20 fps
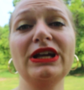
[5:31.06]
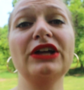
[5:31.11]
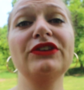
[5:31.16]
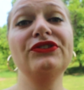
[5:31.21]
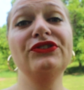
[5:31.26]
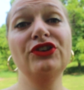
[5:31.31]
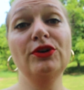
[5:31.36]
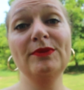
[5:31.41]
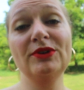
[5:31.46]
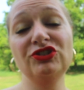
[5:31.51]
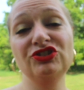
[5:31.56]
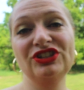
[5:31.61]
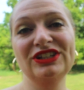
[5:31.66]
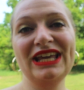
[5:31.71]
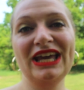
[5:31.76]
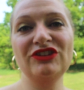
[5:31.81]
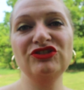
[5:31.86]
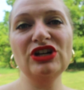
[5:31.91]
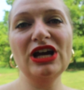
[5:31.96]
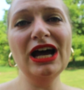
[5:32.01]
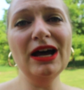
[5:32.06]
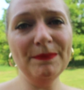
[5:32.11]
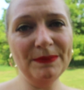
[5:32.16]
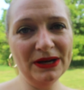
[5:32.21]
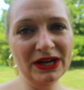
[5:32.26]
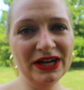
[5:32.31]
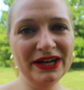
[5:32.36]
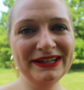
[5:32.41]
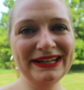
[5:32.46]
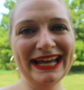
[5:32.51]
got so much to catch up
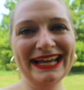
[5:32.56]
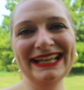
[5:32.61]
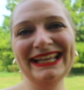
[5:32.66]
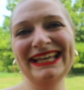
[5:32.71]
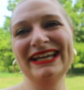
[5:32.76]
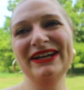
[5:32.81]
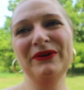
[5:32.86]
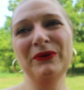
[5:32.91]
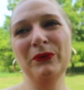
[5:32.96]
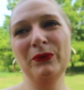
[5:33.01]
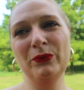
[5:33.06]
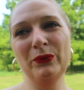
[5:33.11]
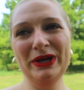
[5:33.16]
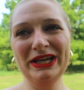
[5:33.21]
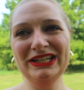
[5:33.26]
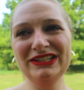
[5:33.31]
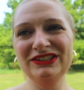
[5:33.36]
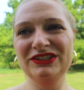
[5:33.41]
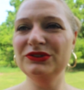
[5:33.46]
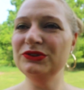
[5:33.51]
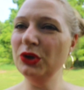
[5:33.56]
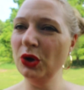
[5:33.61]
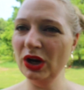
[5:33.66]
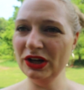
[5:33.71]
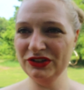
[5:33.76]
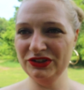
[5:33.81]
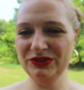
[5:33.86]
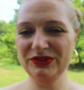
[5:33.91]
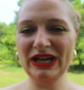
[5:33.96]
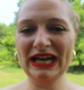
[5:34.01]
on. I can't wait to
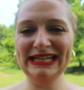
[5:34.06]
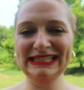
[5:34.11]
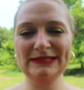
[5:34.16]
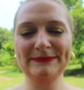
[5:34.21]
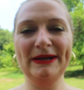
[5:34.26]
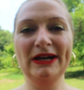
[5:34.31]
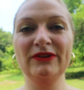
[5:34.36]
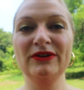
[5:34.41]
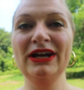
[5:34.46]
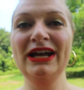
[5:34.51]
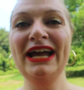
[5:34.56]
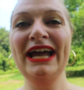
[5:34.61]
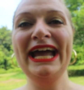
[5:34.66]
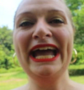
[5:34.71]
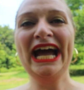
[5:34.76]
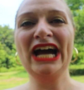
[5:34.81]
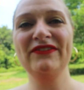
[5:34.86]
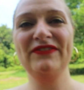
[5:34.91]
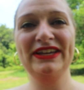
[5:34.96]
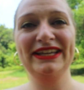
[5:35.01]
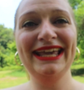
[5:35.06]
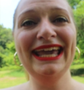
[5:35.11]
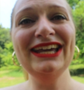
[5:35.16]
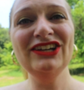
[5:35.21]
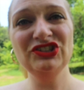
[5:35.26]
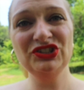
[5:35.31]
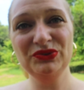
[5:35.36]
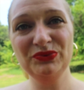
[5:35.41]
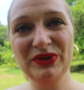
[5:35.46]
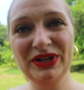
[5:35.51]
talk to you guys about how
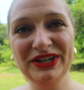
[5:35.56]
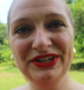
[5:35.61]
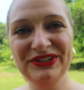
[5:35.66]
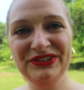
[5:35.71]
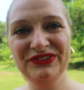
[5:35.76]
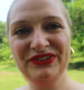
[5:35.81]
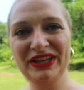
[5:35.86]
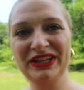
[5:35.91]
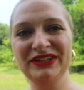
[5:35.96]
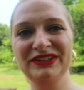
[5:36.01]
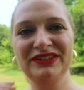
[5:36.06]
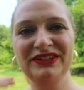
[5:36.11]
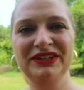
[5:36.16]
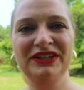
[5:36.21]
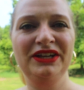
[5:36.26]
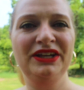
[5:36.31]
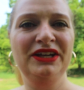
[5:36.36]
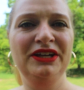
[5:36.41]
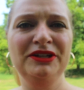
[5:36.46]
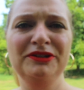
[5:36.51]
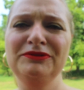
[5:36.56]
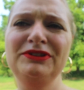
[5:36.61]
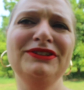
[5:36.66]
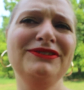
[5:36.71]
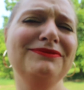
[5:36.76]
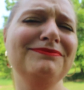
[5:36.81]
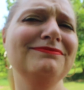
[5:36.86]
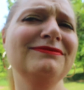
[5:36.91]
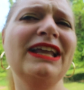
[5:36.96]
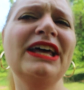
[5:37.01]
vacation was and
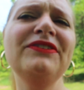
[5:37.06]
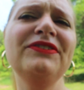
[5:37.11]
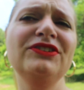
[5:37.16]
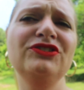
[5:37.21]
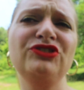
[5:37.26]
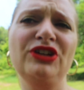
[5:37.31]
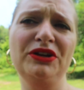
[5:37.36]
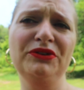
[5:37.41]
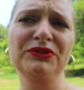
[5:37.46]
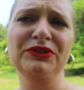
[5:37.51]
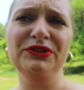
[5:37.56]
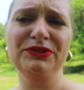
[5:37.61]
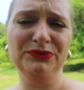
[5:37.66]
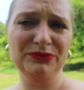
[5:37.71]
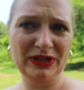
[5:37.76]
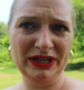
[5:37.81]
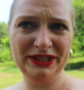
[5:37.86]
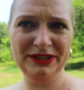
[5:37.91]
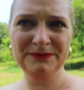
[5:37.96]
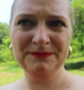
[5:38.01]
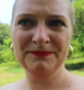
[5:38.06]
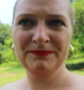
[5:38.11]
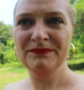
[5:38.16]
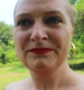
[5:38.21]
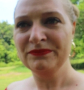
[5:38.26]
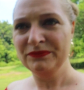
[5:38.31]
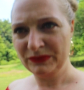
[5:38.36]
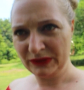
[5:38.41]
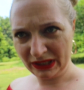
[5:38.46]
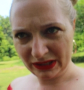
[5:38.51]
just life in general, right?
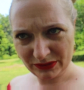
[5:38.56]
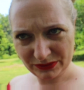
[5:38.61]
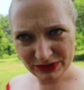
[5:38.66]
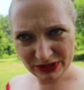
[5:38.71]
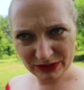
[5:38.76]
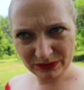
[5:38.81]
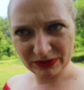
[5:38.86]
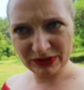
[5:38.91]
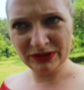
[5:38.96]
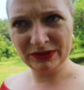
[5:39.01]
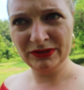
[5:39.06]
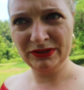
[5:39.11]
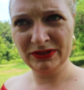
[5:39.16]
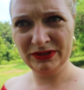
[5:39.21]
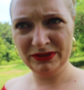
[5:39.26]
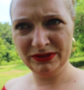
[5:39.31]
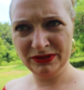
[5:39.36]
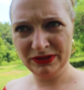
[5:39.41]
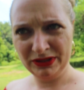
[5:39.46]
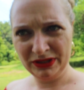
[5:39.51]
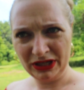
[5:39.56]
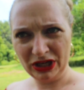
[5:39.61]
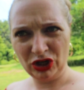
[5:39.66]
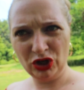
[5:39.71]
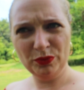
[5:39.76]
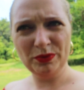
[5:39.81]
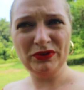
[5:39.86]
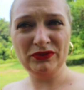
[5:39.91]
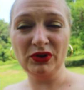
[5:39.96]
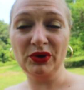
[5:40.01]
I don't think we're, I
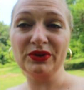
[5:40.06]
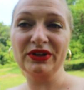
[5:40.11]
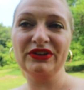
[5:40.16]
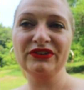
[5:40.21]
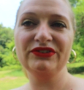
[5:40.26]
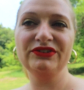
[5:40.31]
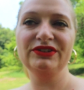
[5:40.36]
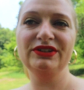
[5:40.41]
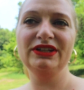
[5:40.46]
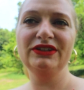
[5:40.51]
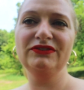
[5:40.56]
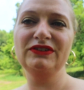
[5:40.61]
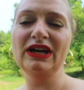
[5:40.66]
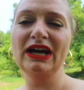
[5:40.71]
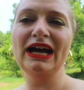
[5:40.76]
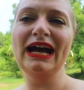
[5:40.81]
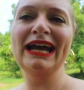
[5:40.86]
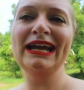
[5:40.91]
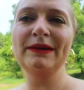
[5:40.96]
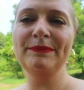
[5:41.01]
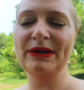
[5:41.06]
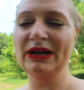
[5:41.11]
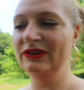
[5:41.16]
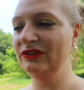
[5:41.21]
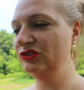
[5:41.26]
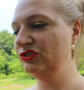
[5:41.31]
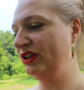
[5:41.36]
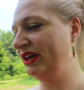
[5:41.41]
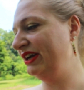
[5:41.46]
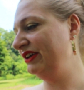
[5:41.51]
hope we're focused. If not, I
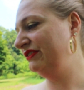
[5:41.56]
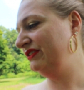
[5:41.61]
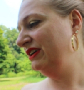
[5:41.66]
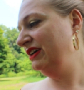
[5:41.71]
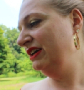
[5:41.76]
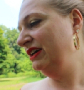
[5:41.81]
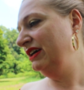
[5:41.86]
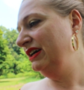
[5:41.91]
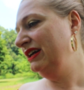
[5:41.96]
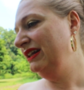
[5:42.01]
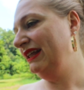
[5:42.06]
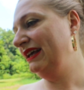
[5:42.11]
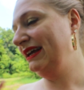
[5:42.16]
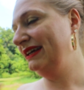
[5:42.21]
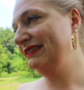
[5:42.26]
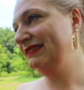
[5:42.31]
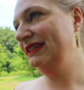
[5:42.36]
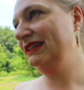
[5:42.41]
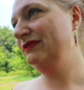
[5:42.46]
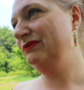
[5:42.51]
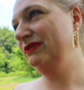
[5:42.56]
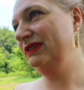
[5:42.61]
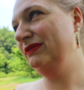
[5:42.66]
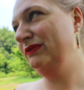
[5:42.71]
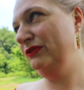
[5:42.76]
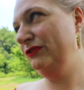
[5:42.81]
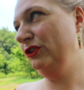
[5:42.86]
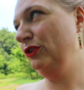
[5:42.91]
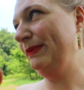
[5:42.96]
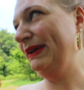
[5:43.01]
apologize like I said, when
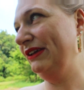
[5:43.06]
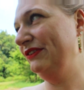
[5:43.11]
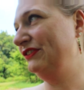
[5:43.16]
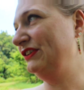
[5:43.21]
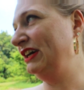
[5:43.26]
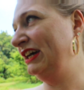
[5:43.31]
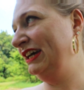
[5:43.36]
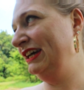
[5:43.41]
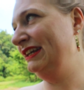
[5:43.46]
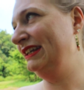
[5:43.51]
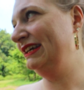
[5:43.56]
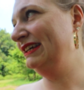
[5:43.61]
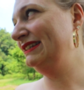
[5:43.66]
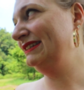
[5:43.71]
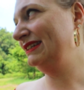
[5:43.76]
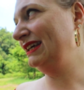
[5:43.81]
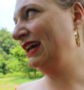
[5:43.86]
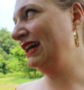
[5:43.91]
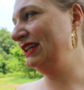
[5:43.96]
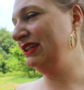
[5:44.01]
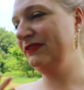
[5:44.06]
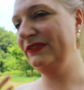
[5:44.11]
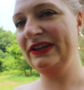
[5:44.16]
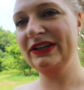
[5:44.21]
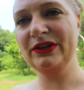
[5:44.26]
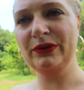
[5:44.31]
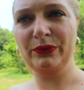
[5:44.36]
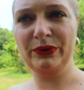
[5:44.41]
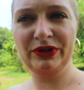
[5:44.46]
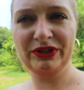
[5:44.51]
we film outside, it's kind of
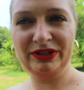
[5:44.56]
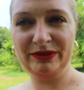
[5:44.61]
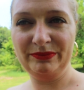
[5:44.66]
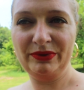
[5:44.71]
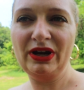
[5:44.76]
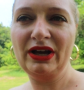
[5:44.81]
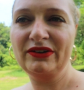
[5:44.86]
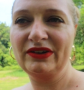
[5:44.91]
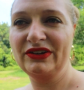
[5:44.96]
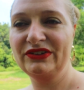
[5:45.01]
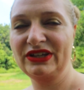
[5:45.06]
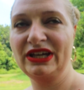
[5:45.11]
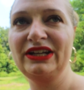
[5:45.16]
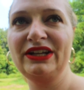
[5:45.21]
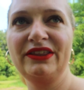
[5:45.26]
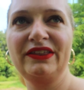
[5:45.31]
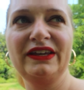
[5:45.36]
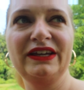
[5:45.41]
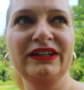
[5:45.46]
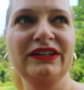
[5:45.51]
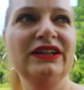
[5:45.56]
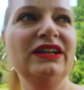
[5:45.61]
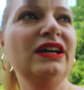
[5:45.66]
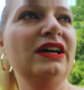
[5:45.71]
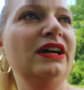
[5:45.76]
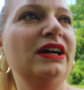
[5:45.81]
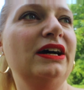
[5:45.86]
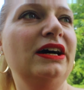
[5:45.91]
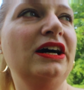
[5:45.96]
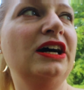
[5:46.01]
like a work in progress kind of thing
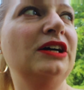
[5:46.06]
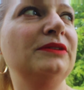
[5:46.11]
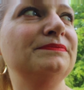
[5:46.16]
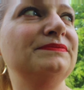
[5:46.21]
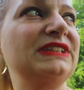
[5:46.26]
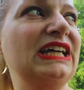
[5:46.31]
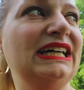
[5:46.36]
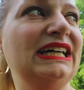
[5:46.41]
because um,